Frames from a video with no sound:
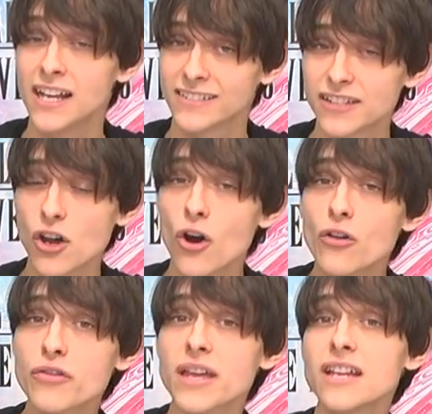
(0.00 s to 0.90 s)
That's
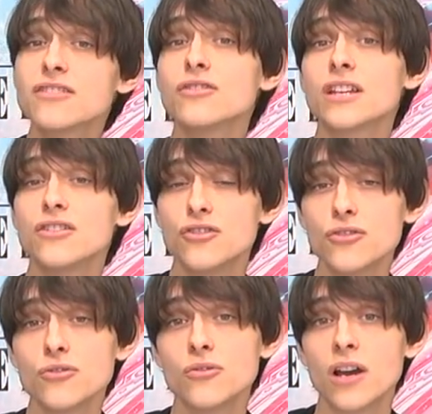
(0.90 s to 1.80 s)
all things you can
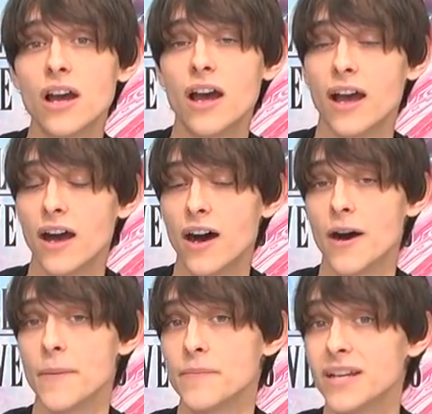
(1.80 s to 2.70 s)
do
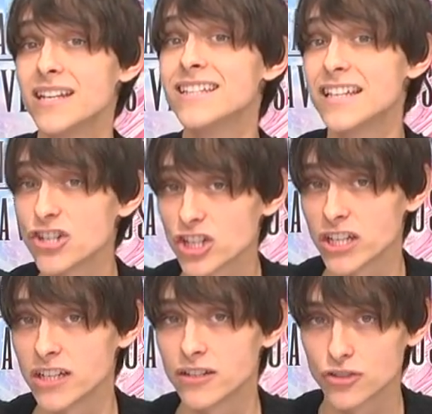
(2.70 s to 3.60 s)
in
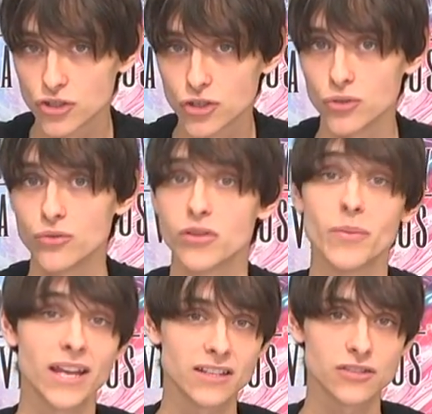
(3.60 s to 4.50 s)
addition to the
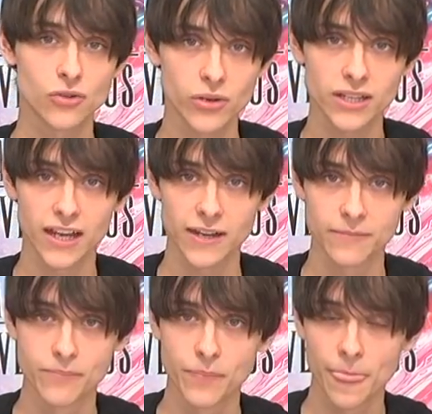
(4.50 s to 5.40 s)
main storyline.
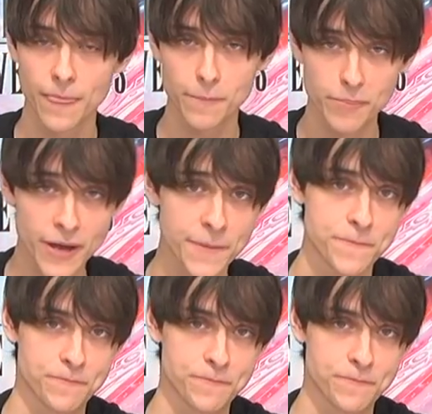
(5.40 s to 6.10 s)
But